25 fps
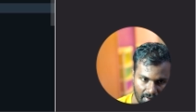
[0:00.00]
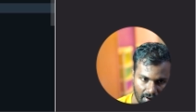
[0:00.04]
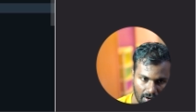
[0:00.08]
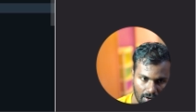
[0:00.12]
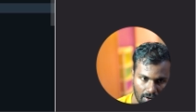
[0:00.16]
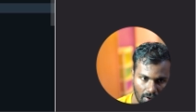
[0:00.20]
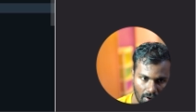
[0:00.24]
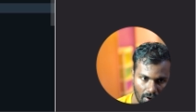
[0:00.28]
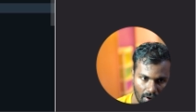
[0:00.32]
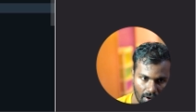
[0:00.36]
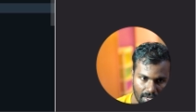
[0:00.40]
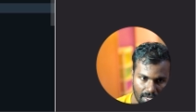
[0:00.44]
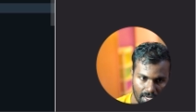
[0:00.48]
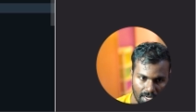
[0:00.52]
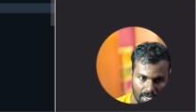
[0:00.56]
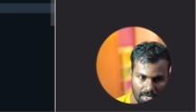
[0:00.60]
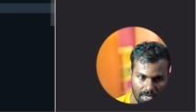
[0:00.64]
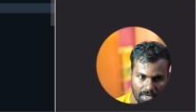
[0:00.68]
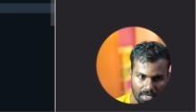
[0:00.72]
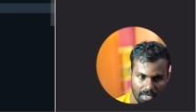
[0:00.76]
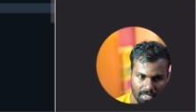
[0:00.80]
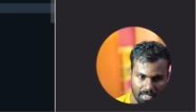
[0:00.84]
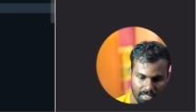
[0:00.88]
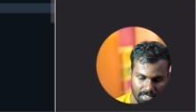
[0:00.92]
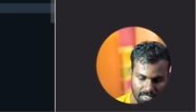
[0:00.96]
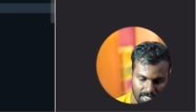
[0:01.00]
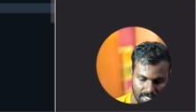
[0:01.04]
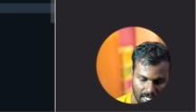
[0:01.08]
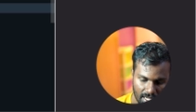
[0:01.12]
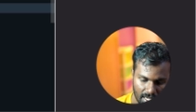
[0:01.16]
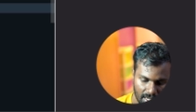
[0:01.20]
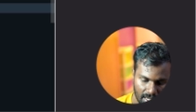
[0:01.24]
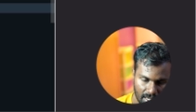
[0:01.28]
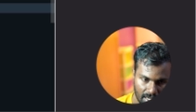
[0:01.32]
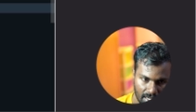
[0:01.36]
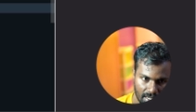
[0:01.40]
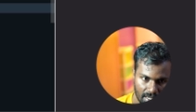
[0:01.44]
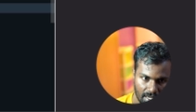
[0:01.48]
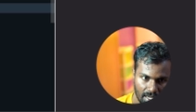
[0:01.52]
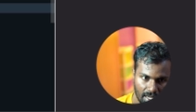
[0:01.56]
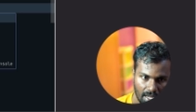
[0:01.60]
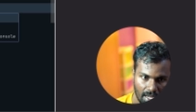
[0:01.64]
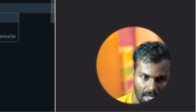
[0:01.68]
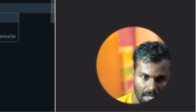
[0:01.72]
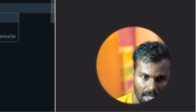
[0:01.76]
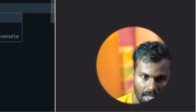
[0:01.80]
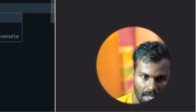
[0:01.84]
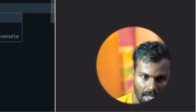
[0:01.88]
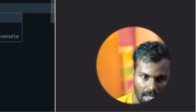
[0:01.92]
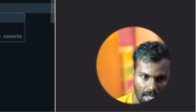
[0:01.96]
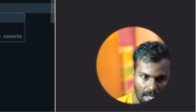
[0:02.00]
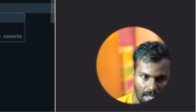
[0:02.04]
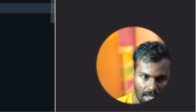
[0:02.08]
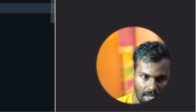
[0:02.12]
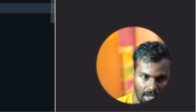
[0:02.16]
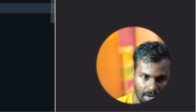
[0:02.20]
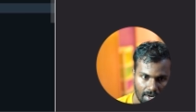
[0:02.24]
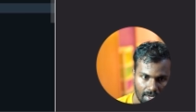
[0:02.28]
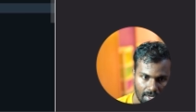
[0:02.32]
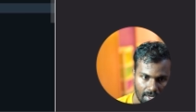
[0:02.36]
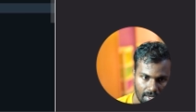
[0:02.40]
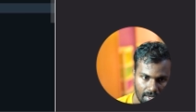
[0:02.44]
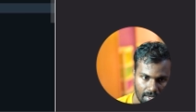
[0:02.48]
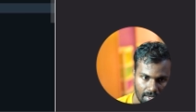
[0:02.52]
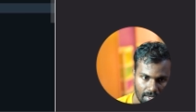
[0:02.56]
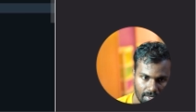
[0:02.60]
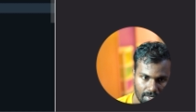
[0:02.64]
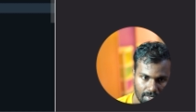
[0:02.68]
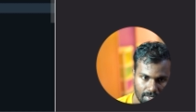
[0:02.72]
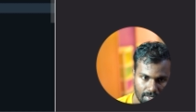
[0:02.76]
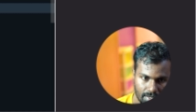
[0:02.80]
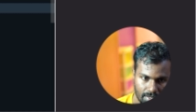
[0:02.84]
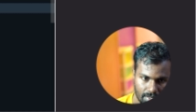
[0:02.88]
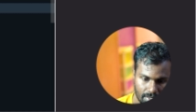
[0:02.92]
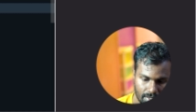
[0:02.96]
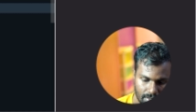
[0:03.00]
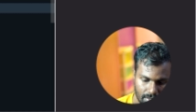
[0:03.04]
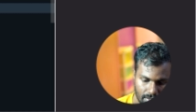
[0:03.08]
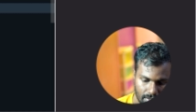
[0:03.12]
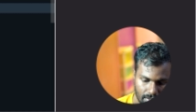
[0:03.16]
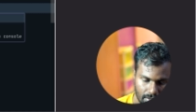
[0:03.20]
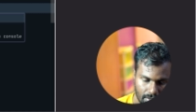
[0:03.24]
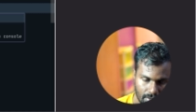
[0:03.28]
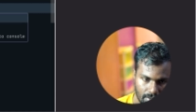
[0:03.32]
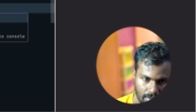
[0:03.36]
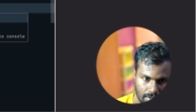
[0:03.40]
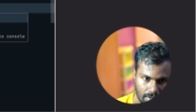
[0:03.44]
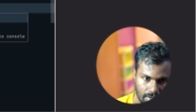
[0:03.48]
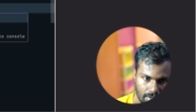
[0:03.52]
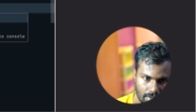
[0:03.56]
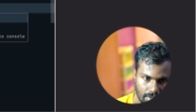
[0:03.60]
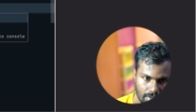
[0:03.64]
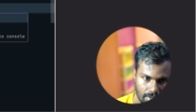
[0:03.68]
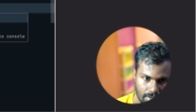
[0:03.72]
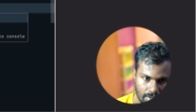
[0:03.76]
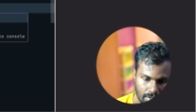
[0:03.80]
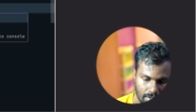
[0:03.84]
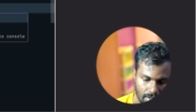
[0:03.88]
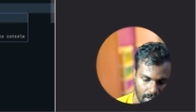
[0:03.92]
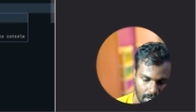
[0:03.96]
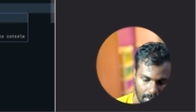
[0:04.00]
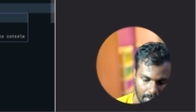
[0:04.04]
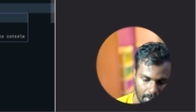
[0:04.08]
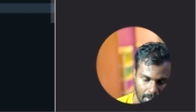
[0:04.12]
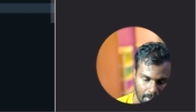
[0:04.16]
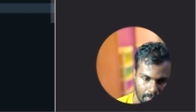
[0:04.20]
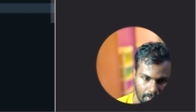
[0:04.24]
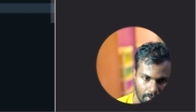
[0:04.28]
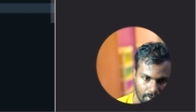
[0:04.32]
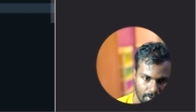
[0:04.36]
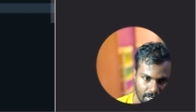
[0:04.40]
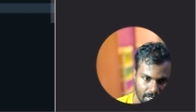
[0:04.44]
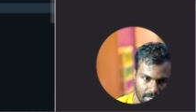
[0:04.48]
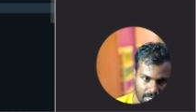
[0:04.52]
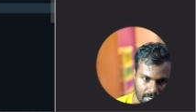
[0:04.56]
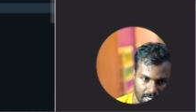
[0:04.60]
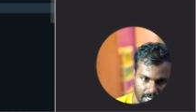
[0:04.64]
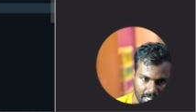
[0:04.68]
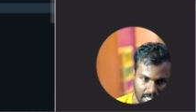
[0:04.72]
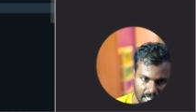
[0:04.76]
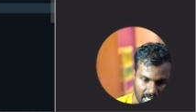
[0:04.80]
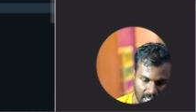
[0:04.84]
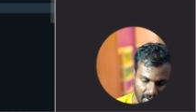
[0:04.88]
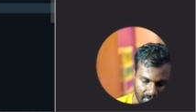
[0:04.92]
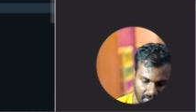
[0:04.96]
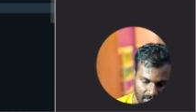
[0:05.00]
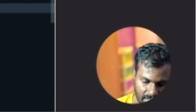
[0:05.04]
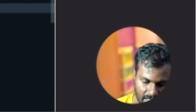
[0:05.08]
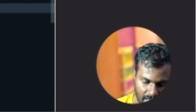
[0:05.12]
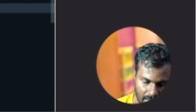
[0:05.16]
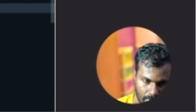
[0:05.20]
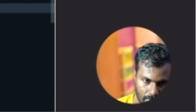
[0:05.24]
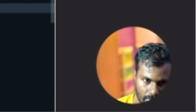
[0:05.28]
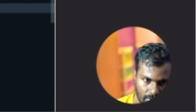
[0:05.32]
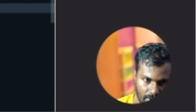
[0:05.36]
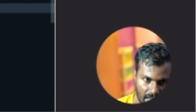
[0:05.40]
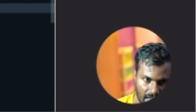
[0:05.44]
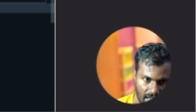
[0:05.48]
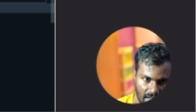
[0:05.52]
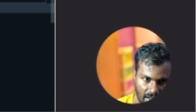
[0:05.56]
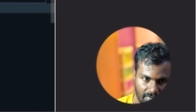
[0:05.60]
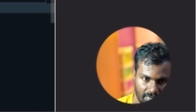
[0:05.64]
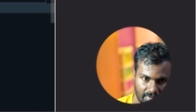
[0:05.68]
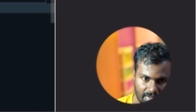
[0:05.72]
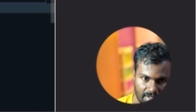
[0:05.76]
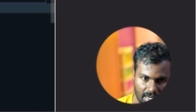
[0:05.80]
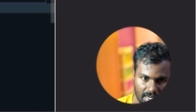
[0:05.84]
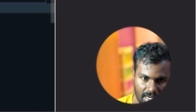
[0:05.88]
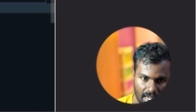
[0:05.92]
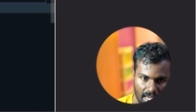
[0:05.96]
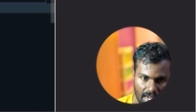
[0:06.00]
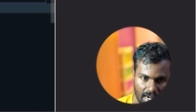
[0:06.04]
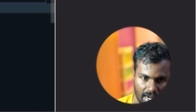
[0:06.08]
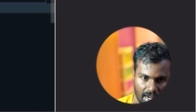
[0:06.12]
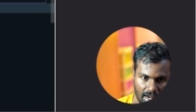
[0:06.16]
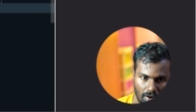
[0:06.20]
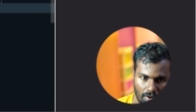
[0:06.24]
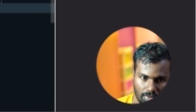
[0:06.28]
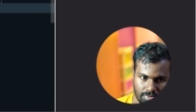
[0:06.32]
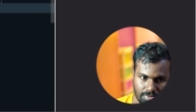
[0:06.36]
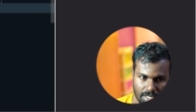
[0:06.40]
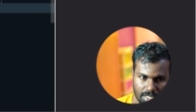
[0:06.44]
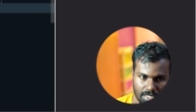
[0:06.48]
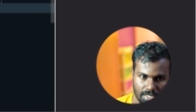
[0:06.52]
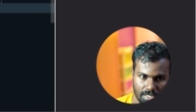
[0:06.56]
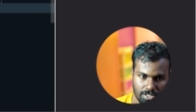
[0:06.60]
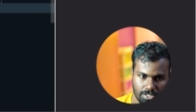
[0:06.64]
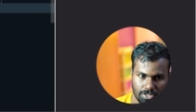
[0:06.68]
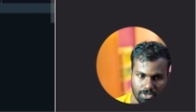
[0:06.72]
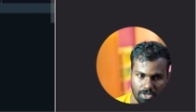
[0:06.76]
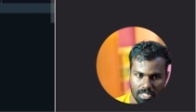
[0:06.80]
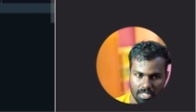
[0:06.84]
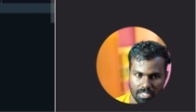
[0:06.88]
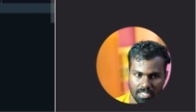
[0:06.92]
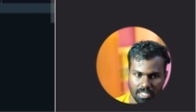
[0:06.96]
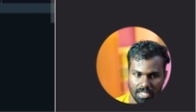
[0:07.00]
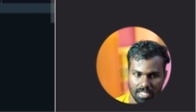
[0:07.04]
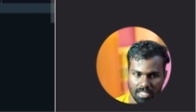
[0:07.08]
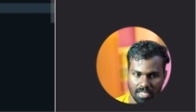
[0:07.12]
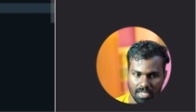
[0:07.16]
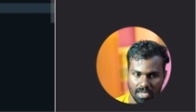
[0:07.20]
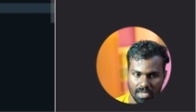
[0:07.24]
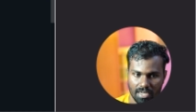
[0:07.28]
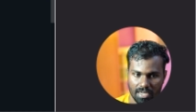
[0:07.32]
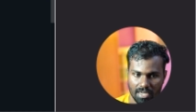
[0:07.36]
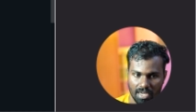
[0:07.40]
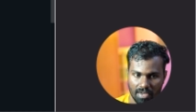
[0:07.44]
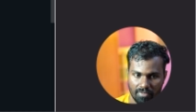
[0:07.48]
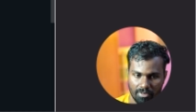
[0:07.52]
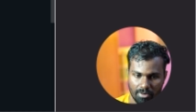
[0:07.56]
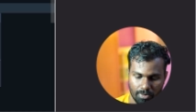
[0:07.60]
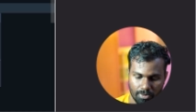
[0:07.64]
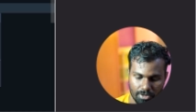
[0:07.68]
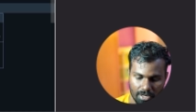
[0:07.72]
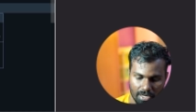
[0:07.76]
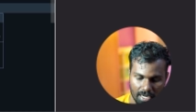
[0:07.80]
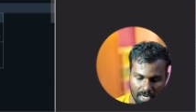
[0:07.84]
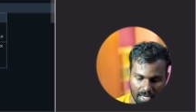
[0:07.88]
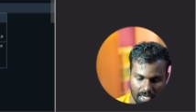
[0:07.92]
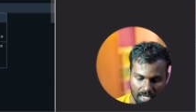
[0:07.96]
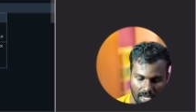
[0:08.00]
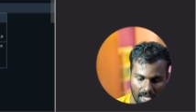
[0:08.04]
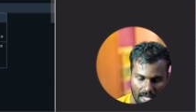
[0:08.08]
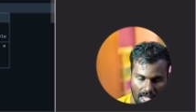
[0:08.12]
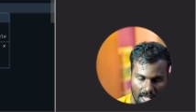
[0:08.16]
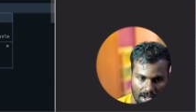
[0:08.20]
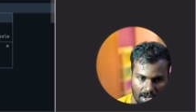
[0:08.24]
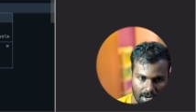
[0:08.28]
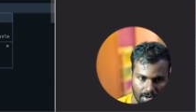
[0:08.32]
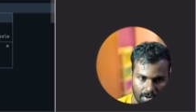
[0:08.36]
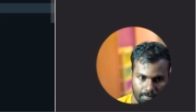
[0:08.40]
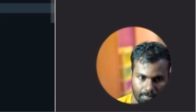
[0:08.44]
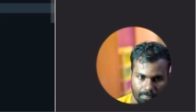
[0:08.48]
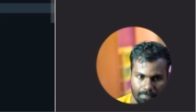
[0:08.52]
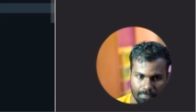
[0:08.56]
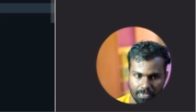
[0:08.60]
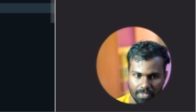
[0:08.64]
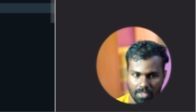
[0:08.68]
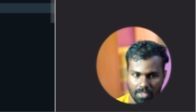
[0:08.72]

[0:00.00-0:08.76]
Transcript: have a log here saying error. I've imported it. I'm going to have that error object. So I will put it like error.